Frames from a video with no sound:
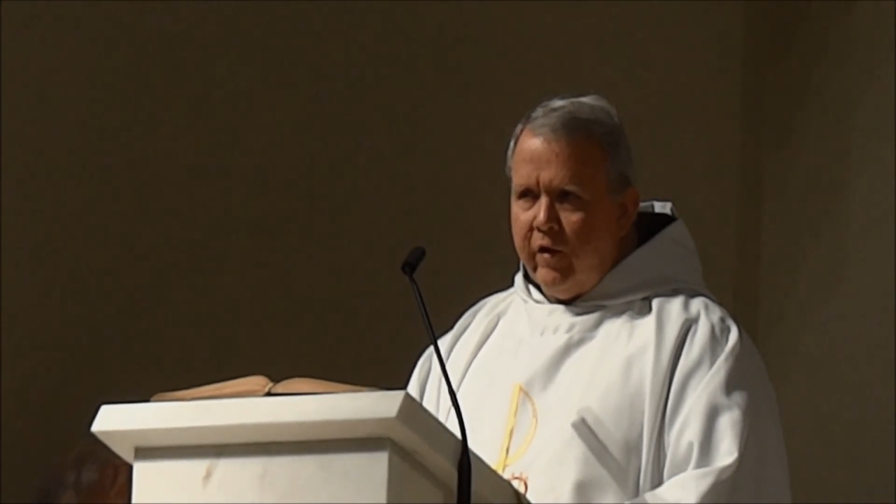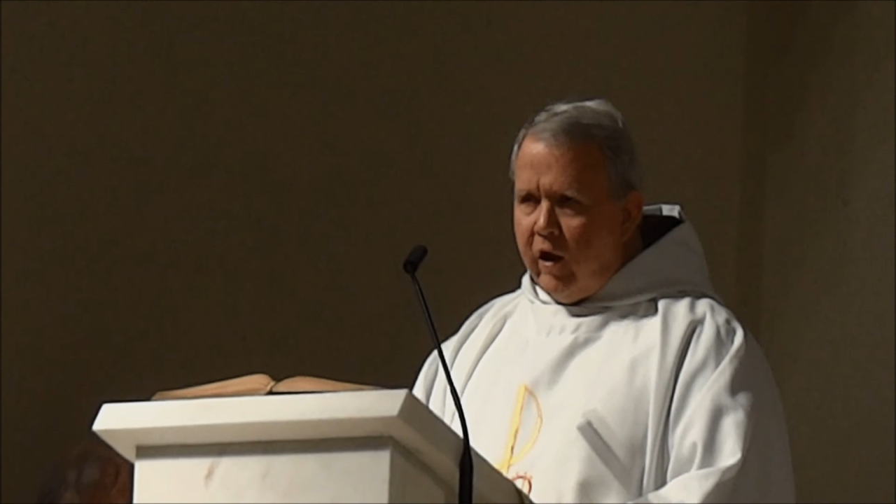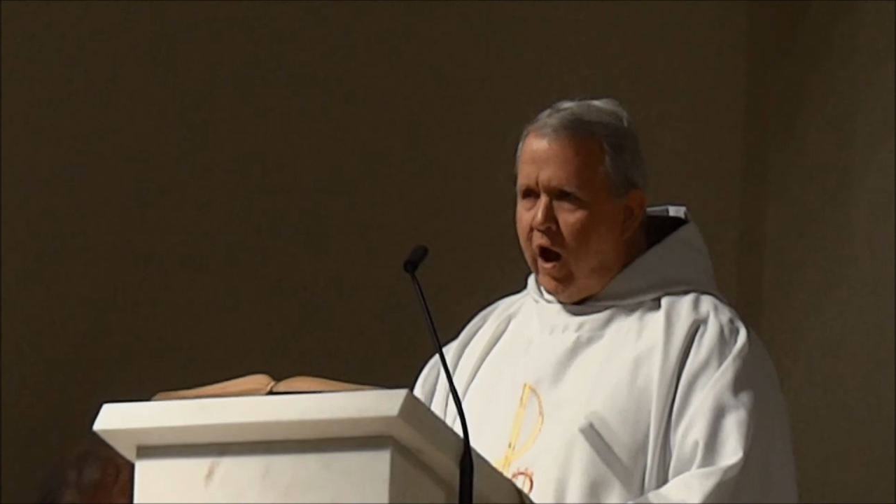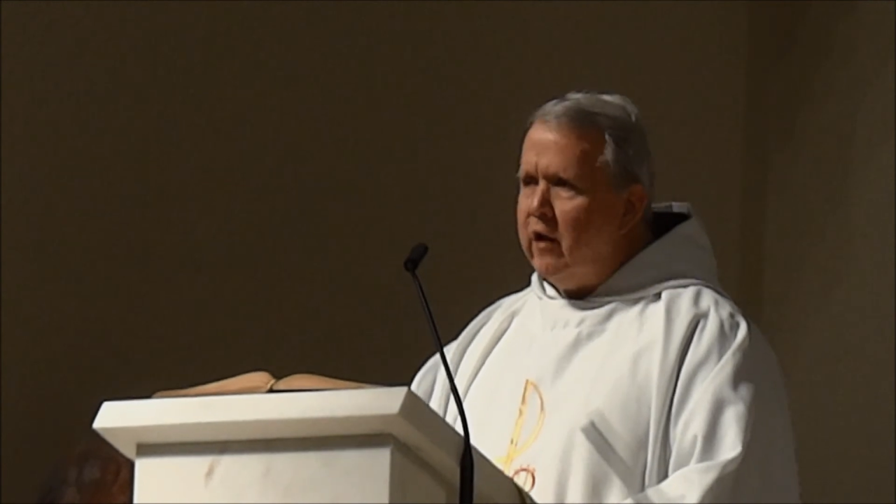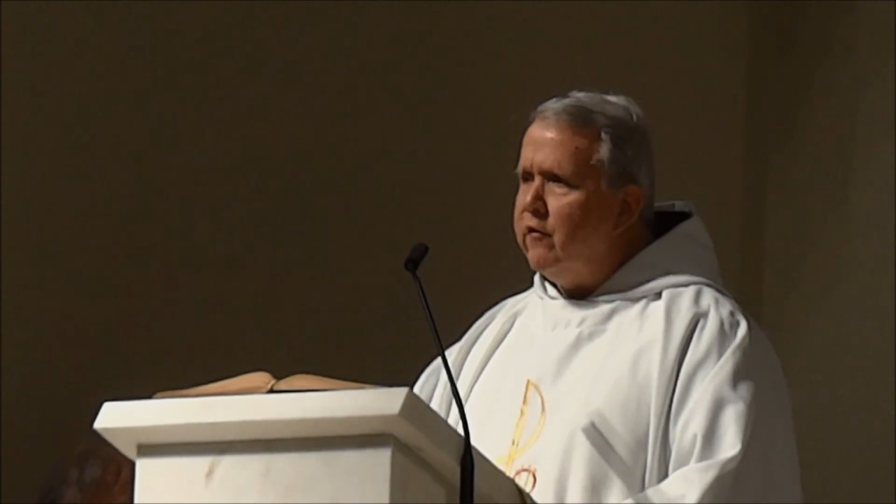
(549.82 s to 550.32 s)

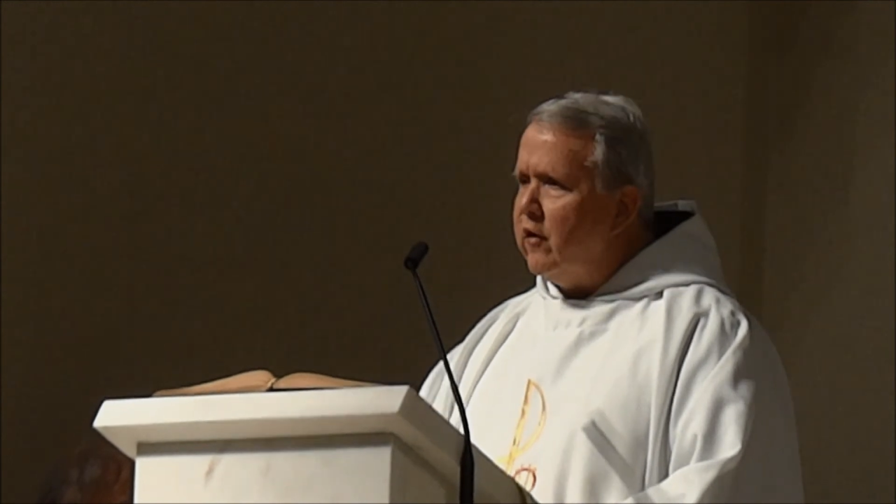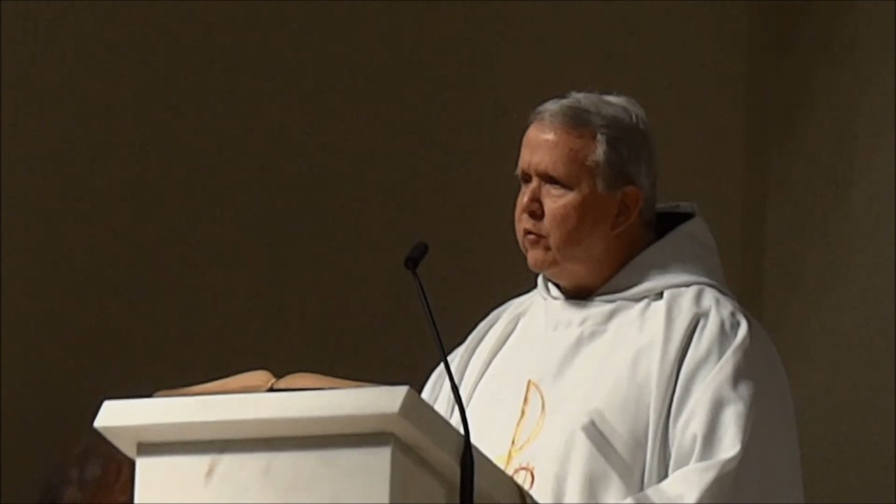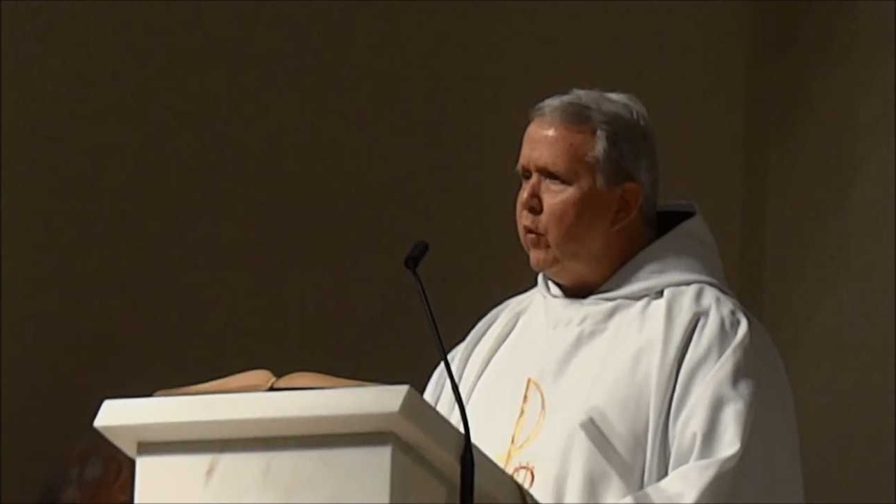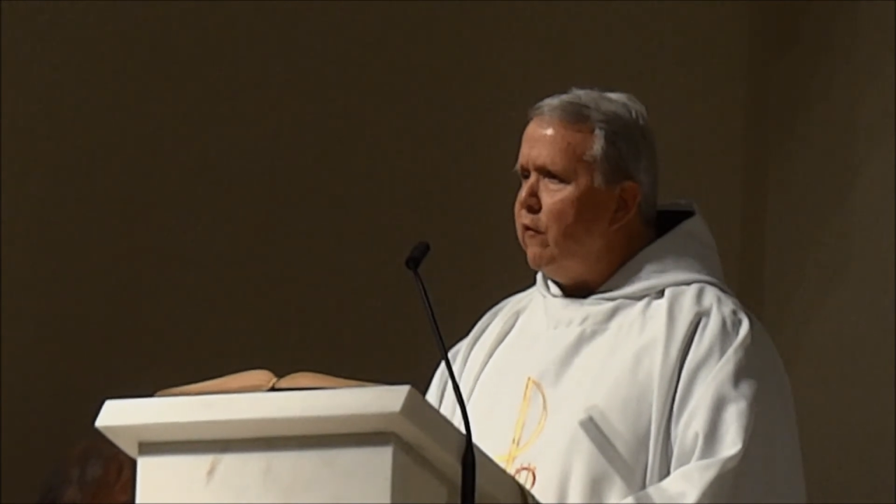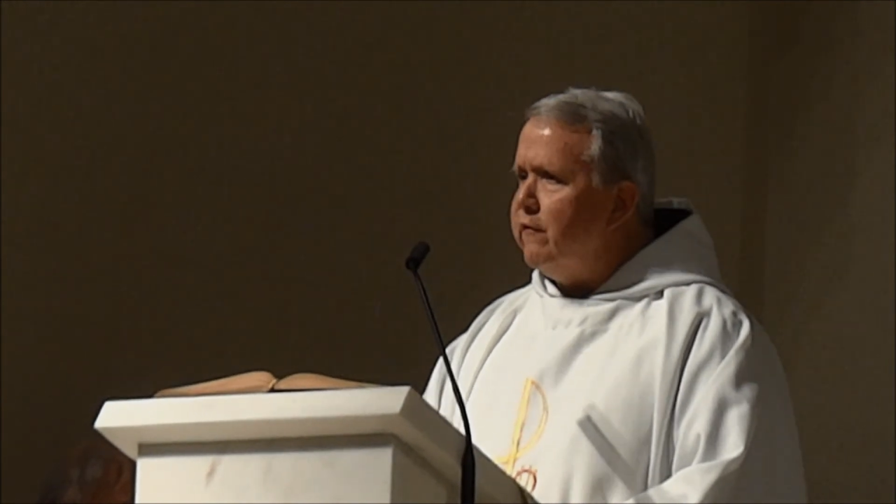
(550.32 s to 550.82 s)
The kind of
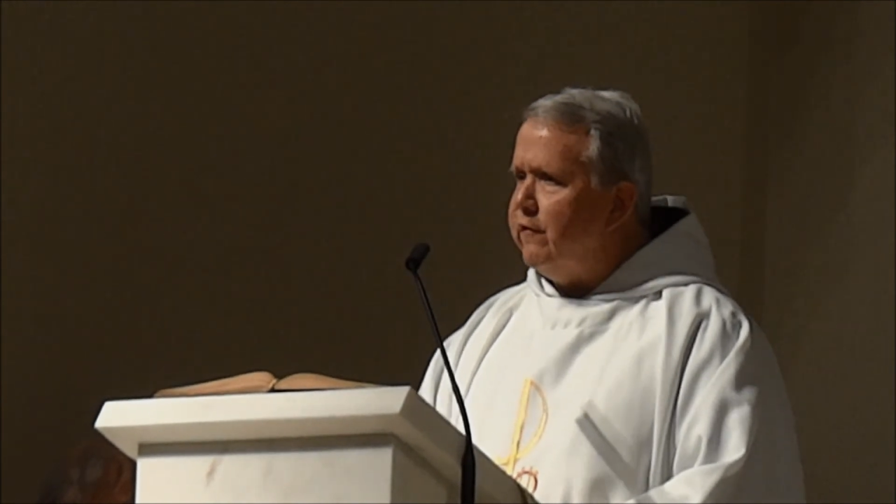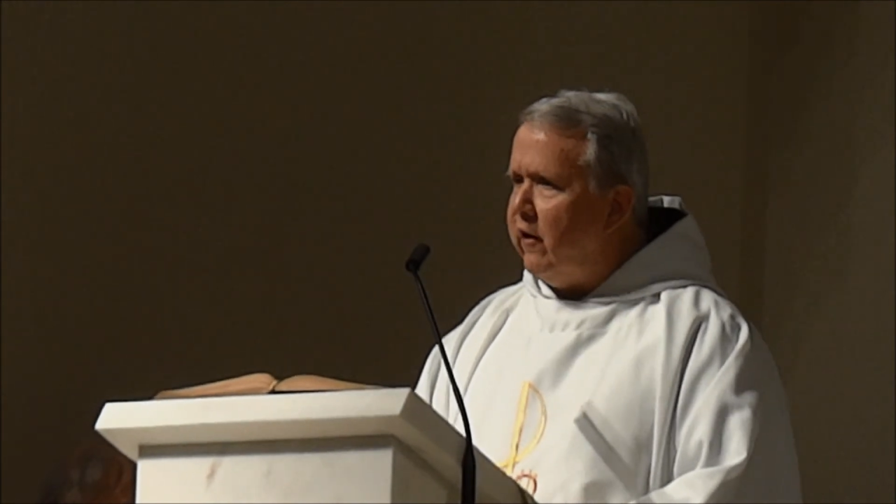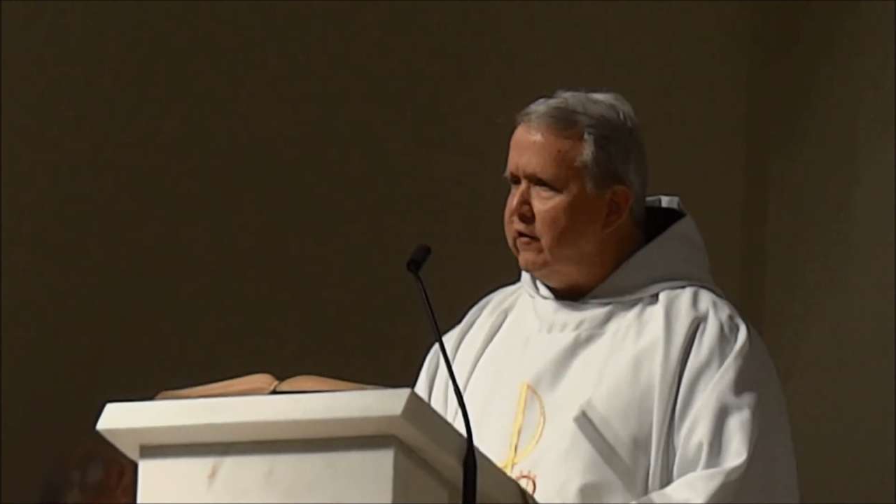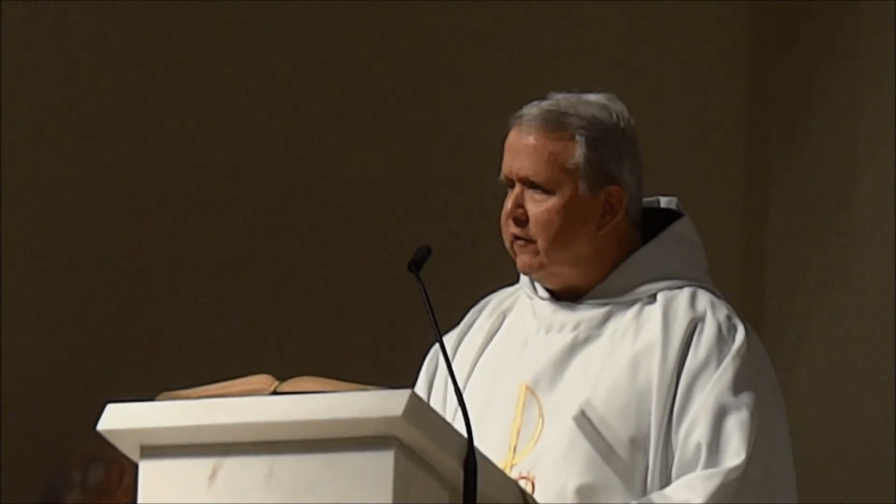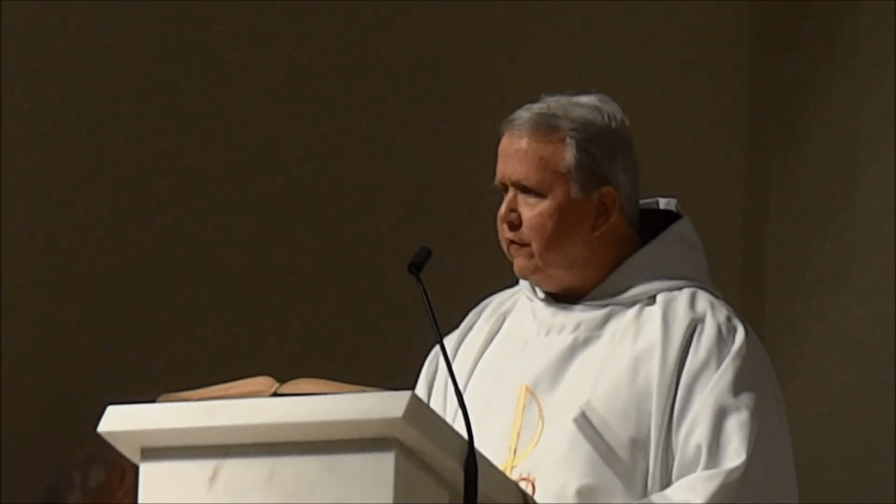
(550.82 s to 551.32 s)
things that we often
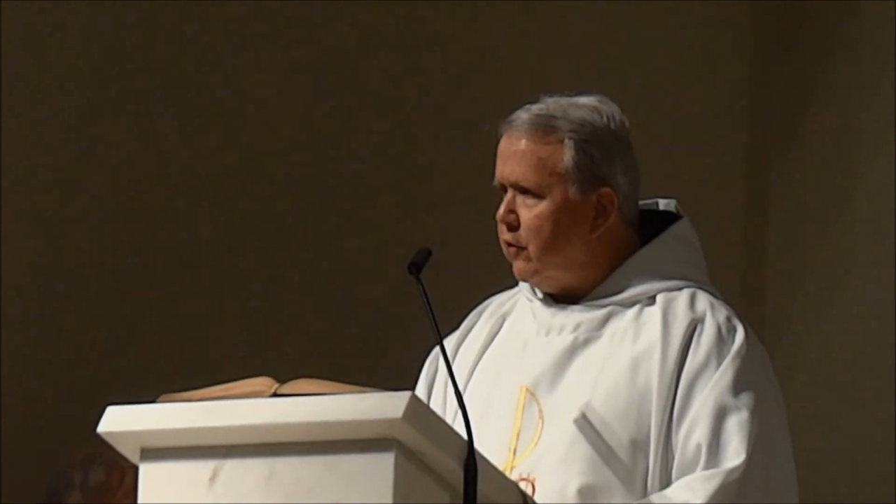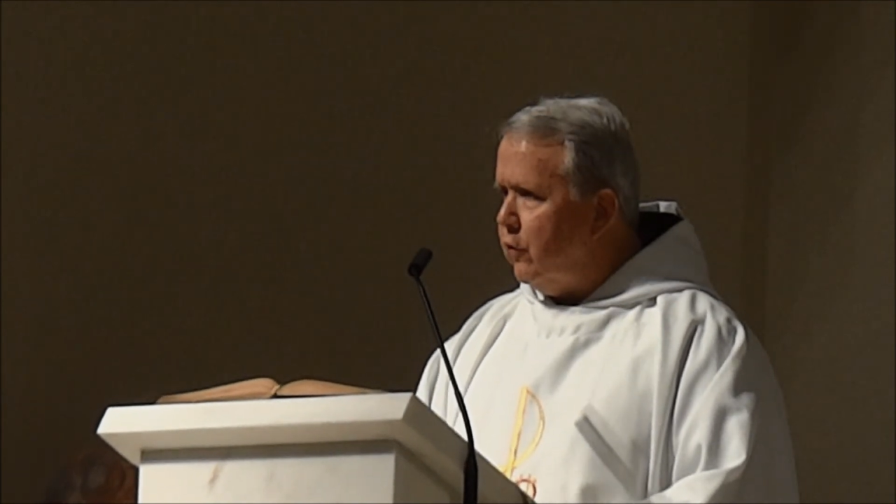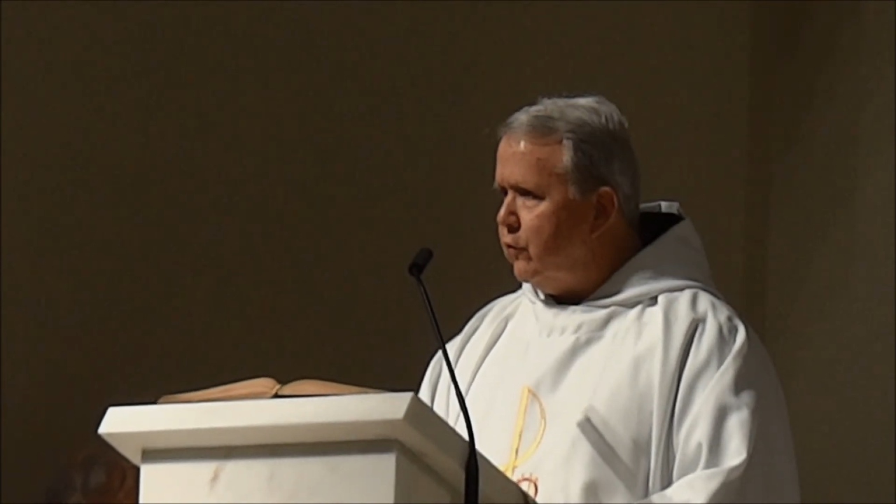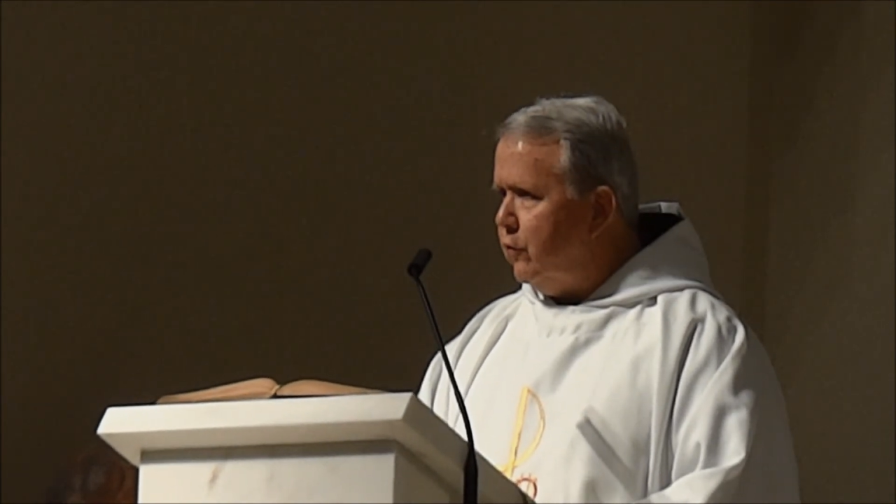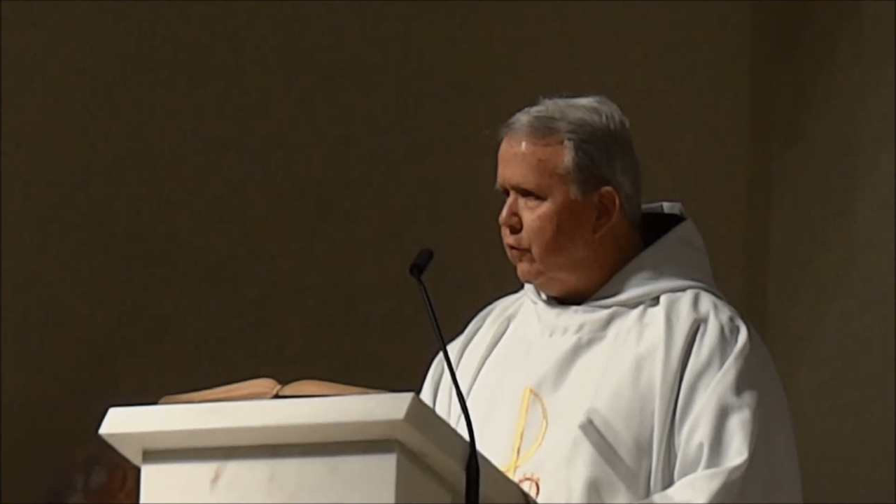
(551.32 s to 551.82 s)
find
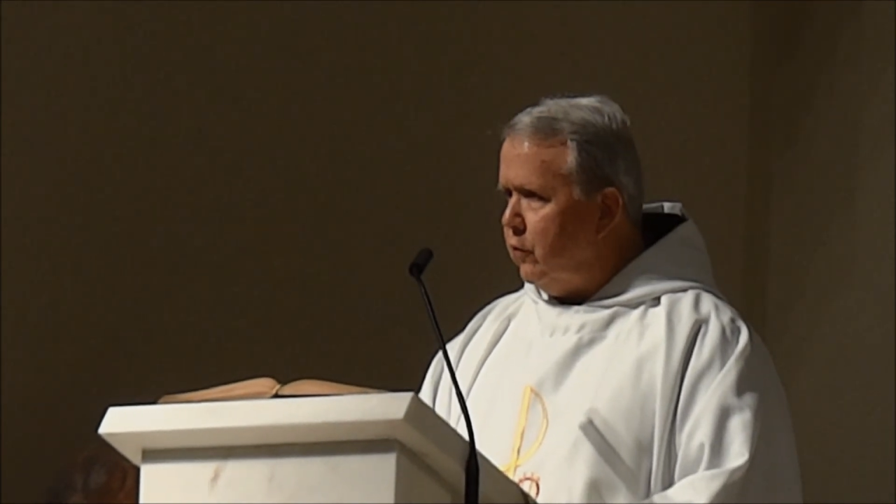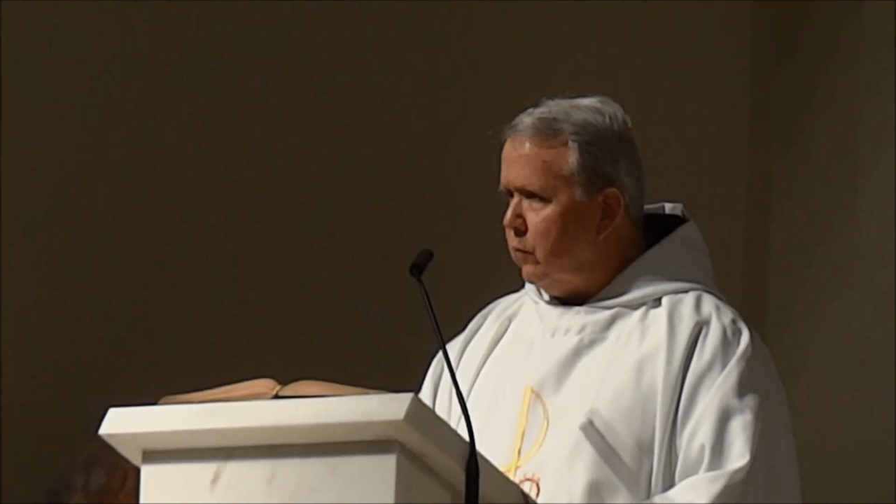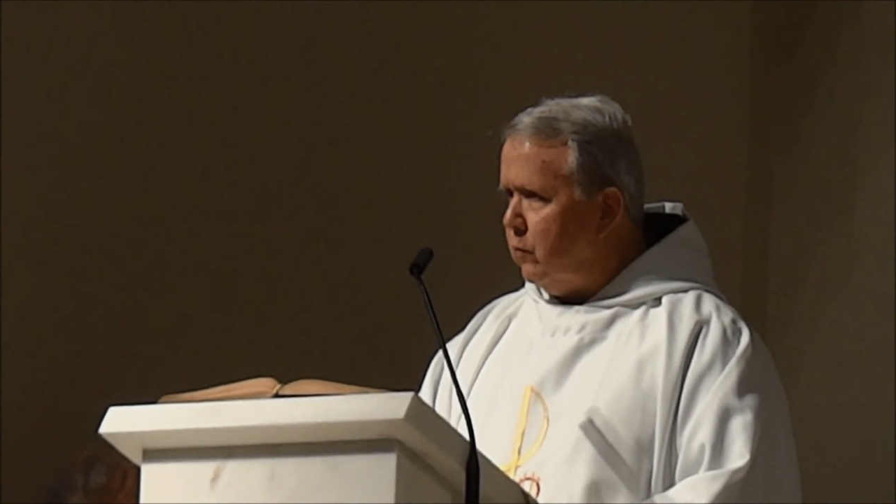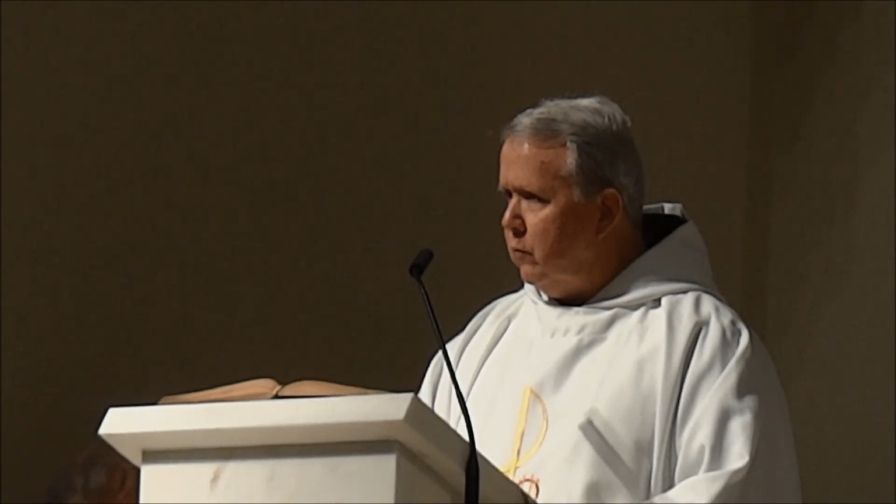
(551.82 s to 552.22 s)
difficult to do.